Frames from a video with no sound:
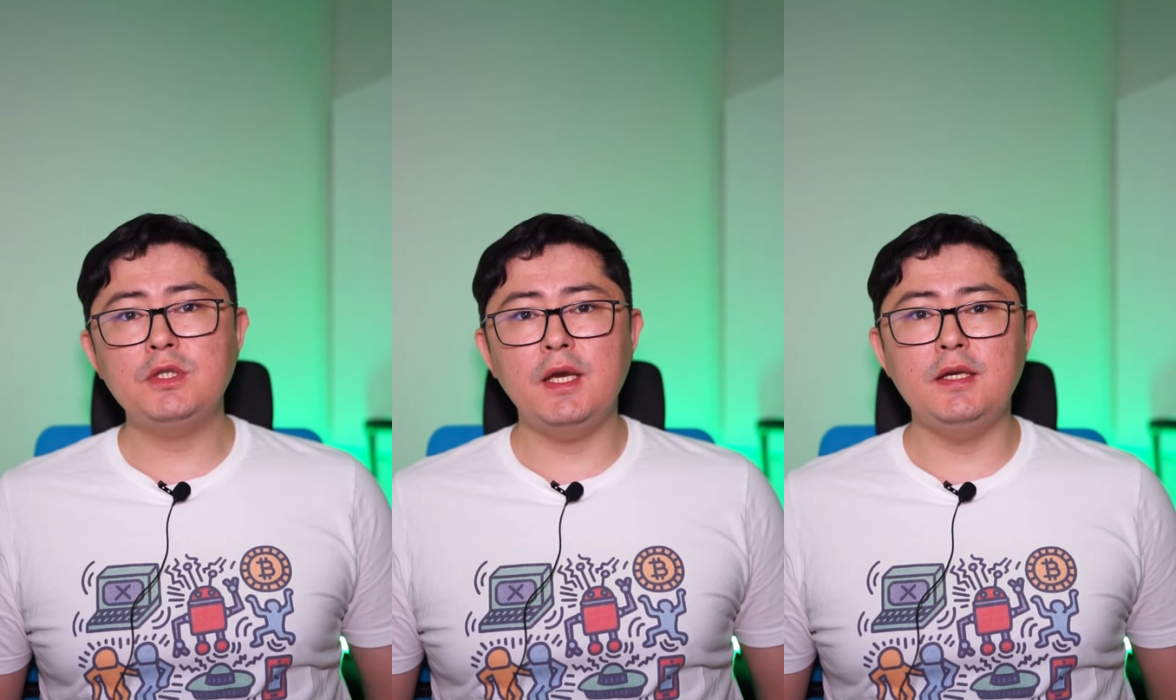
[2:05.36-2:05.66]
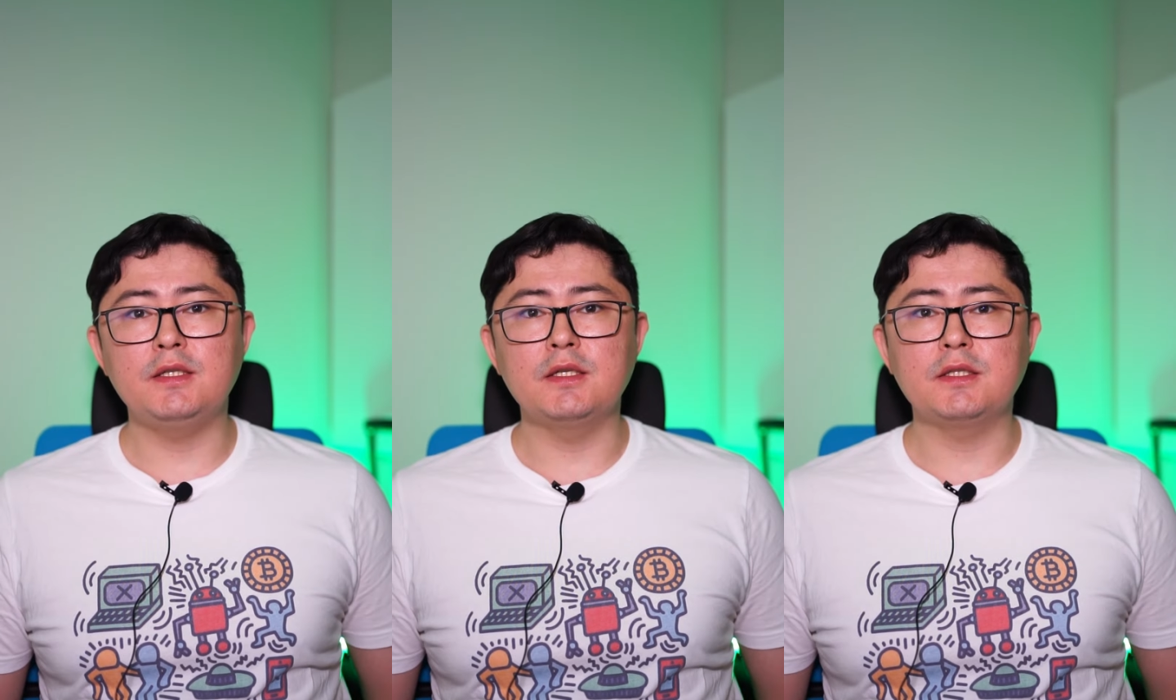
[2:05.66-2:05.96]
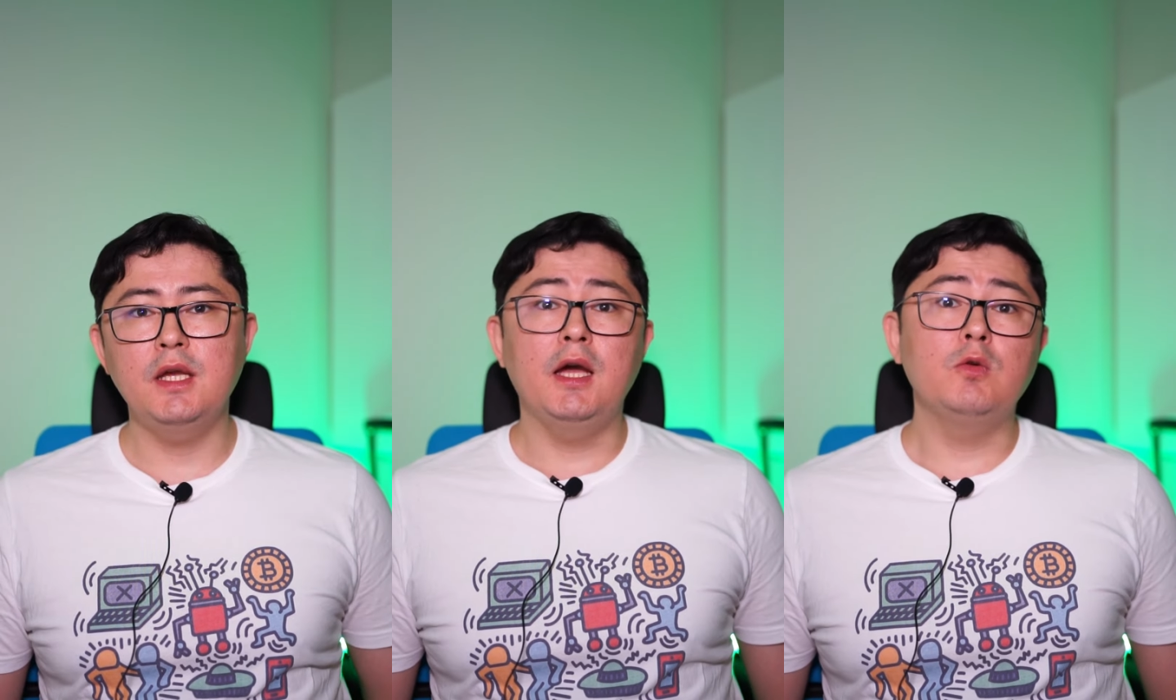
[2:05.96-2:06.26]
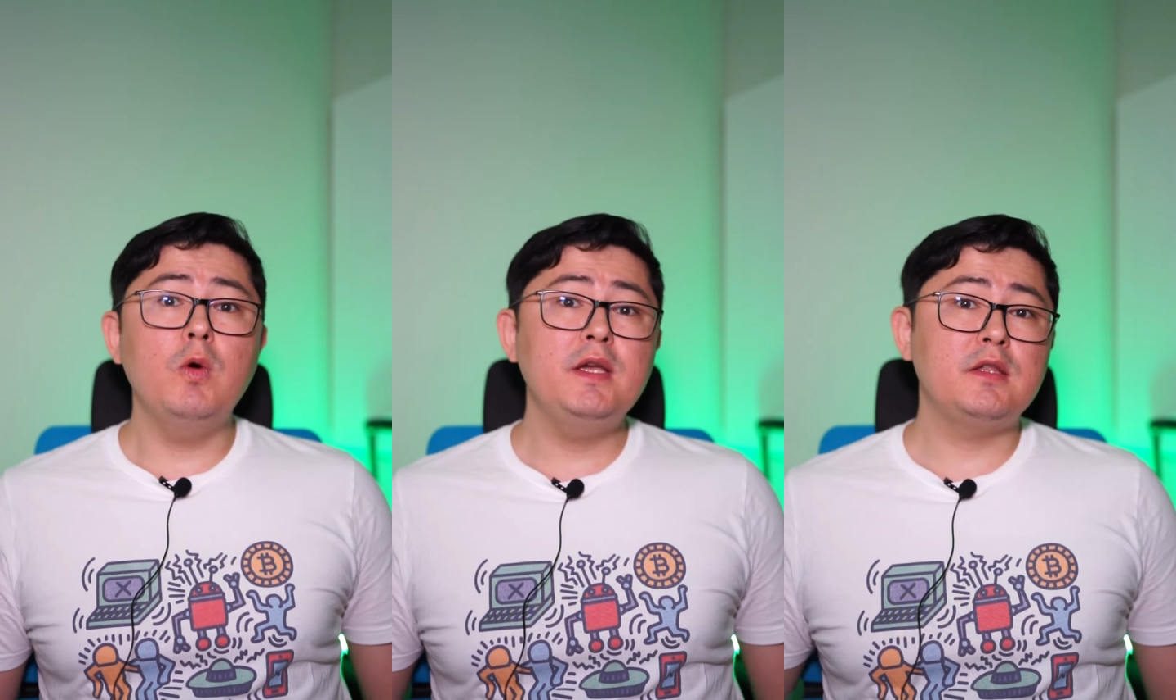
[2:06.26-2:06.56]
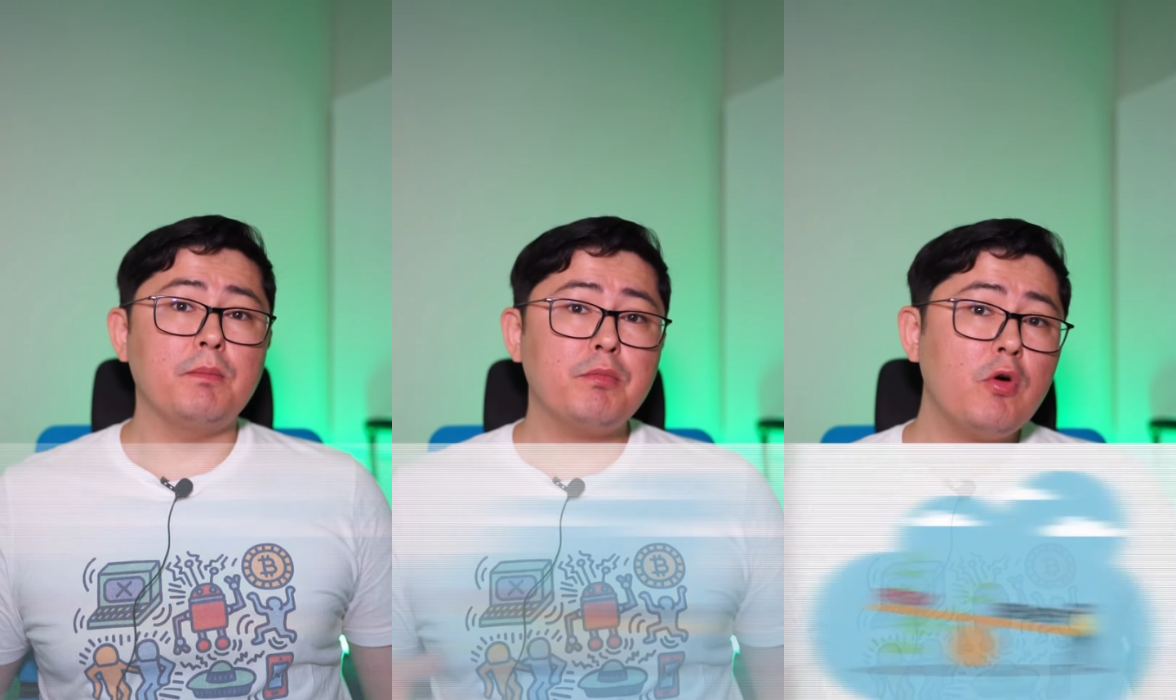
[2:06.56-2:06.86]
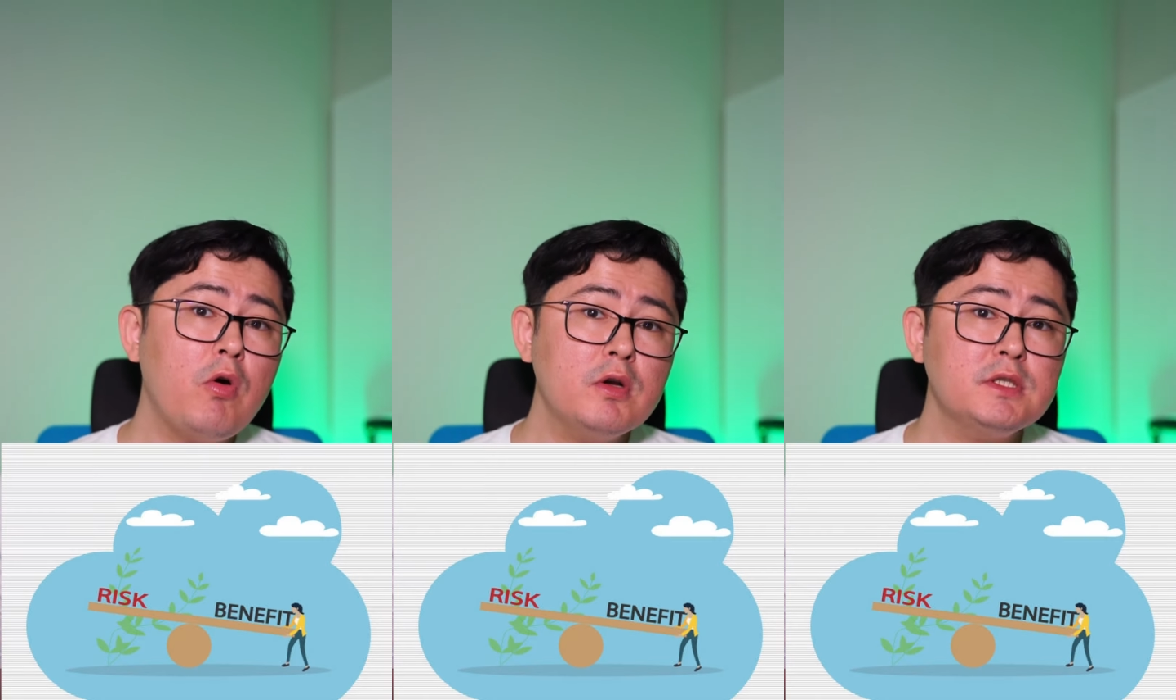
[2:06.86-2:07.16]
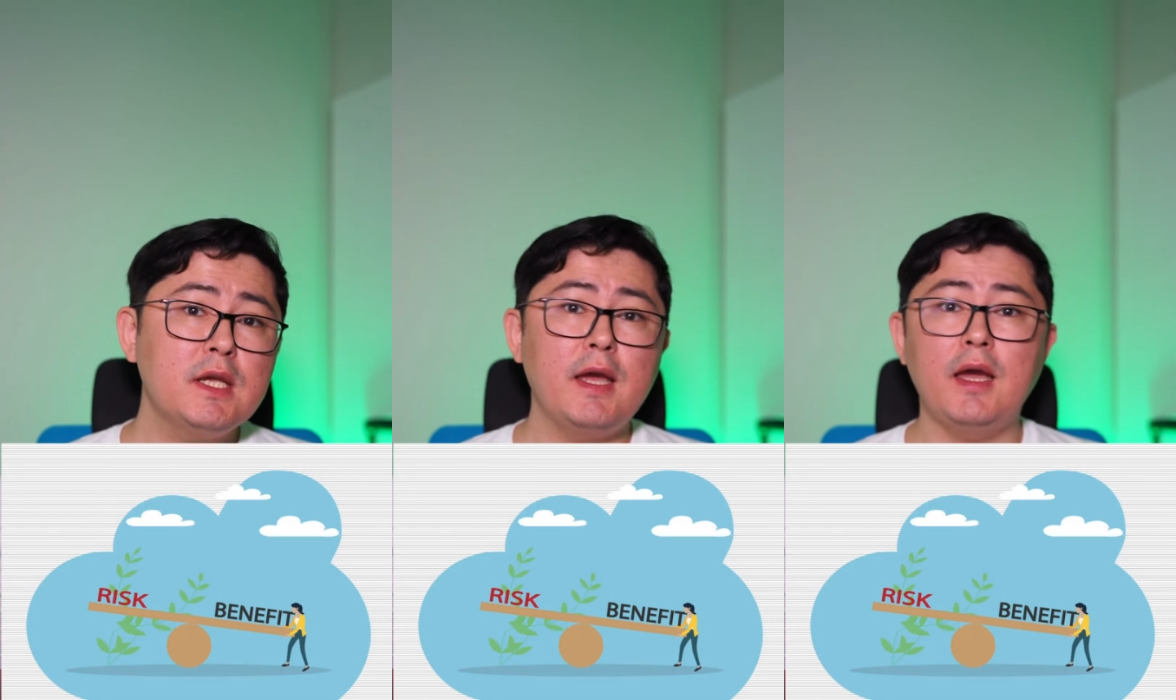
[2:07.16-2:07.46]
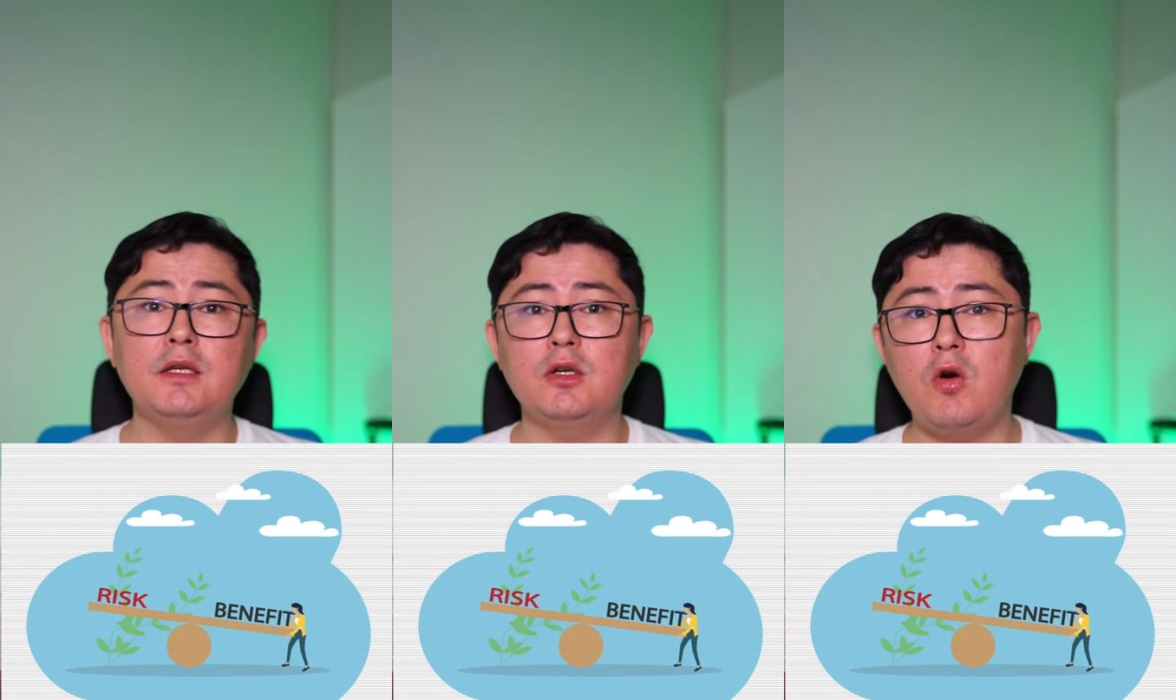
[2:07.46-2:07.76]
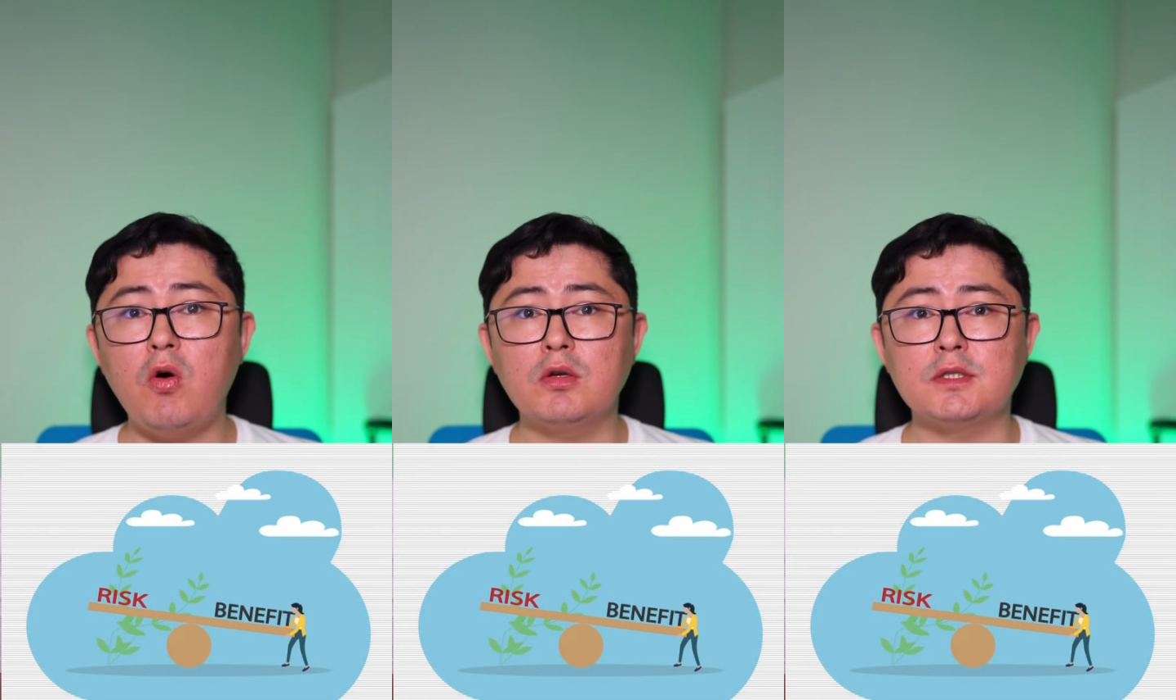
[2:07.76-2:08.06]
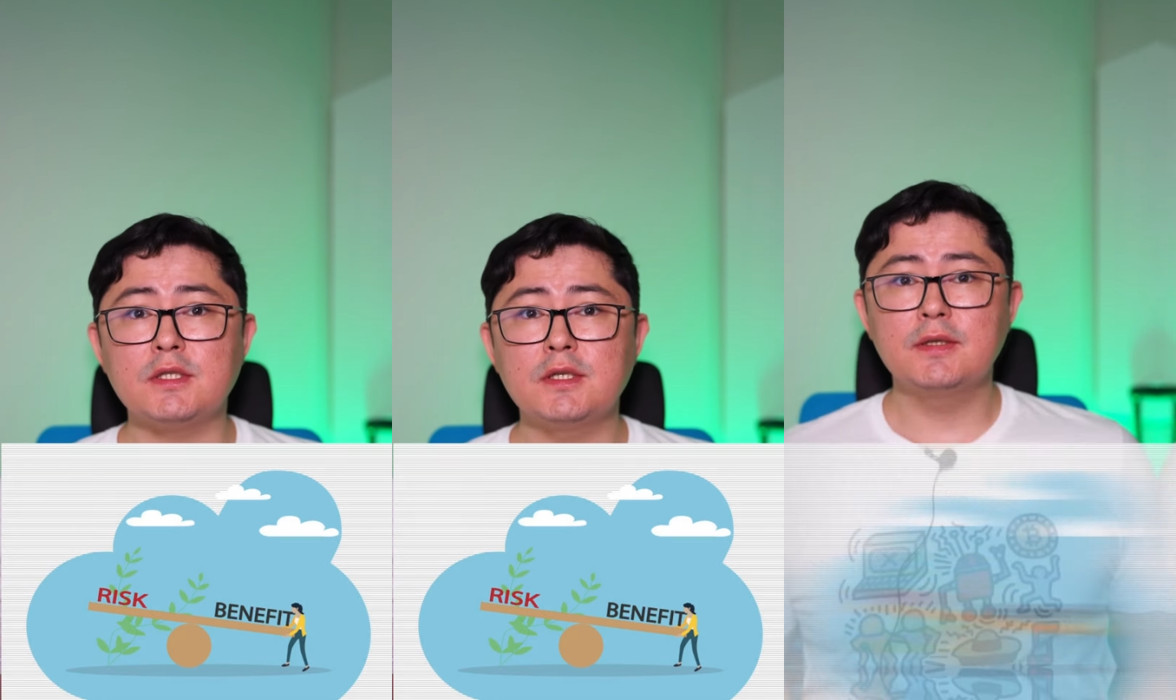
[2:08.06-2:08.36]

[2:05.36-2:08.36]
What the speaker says: cases and weigh the pros and the cons.